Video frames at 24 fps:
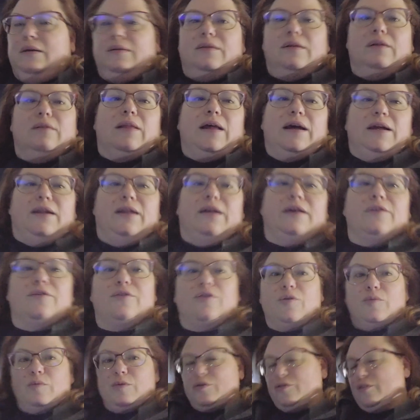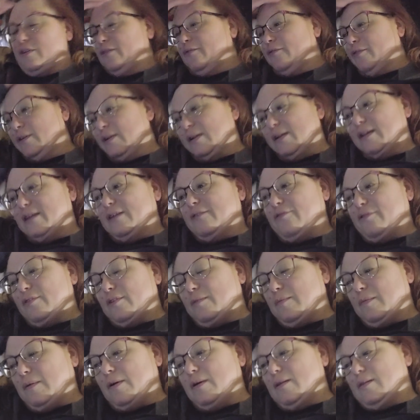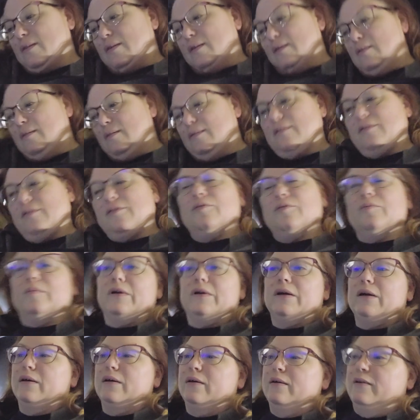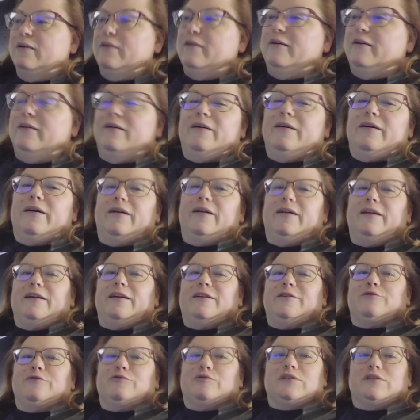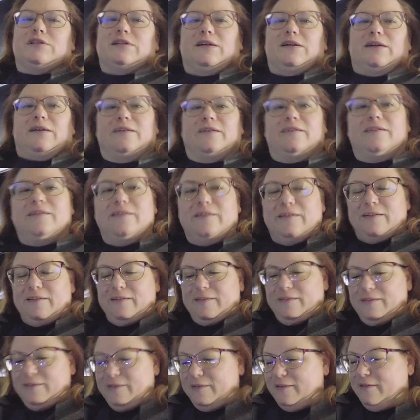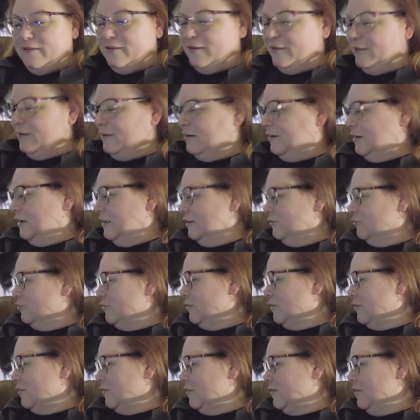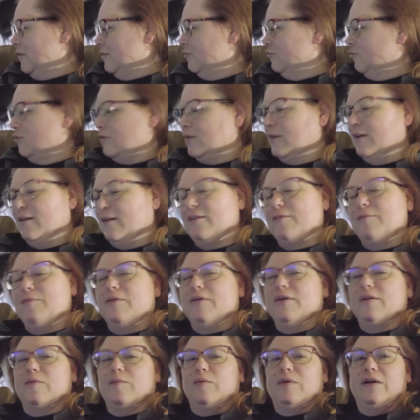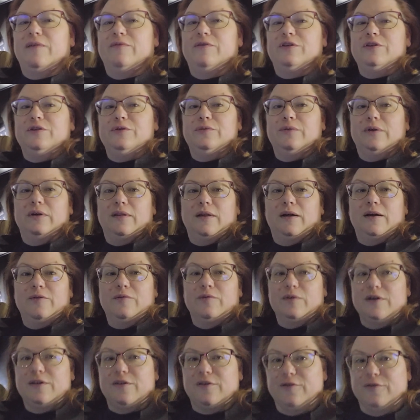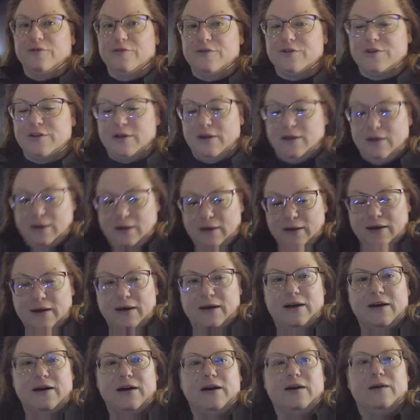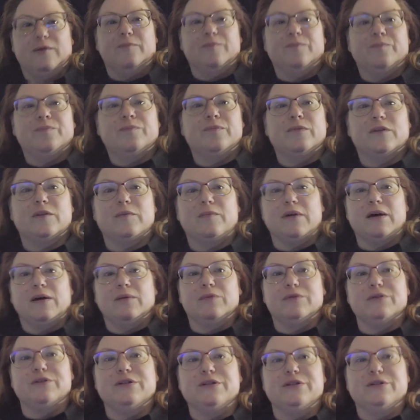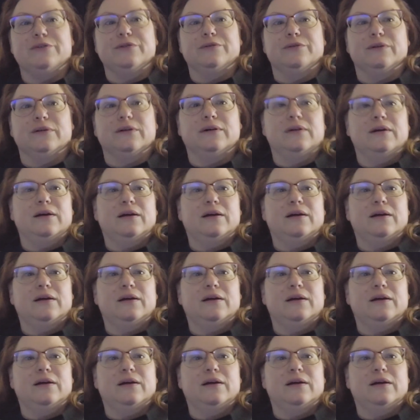the lighting is so much different in different spots. This will be an interesting experience. I'm gonna have to do a lot of research to be able to do